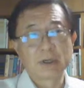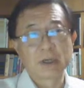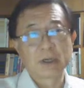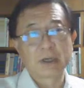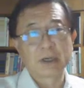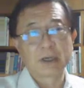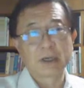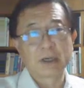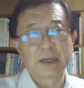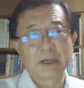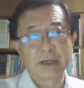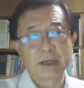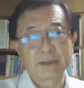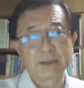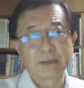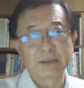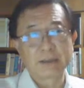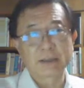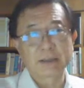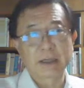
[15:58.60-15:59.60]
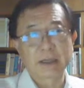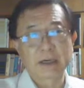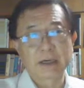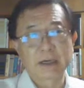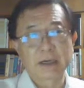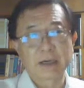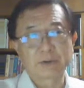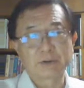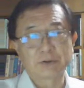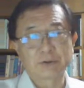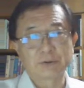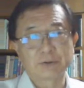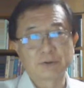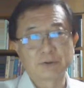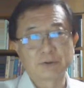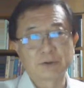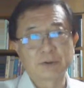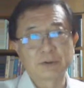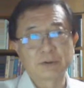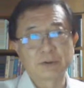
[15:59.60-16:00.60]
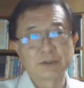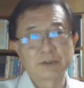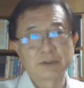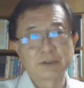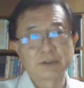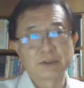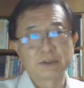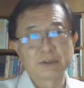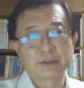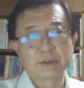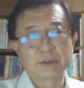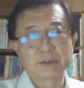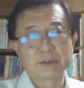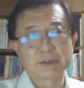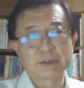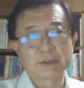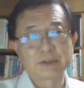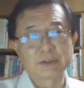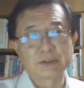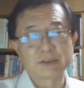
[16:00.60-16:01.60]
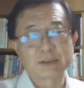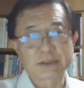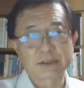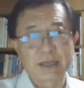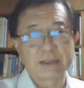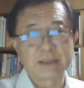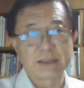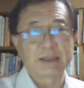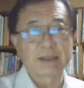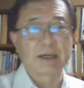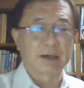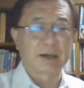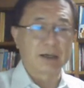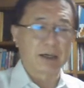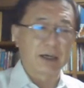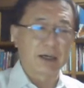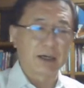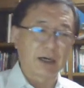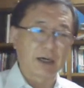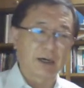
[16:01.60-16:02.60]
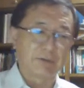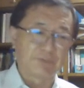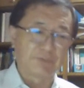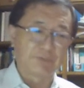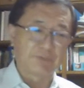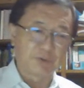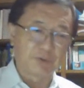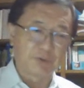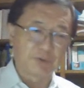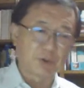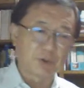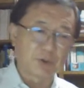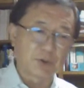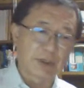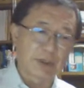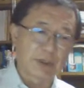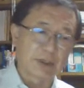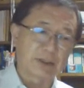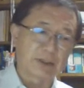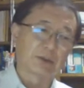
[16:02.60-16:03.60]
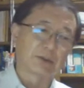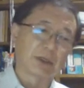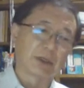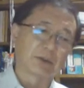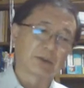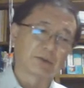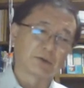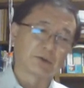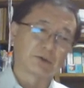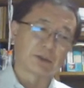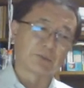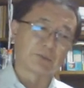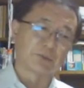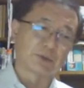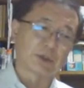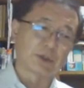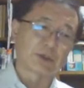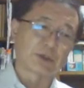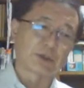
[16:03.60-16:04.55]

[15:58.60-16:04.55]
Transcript: And I want to say a few more things about the Toyota production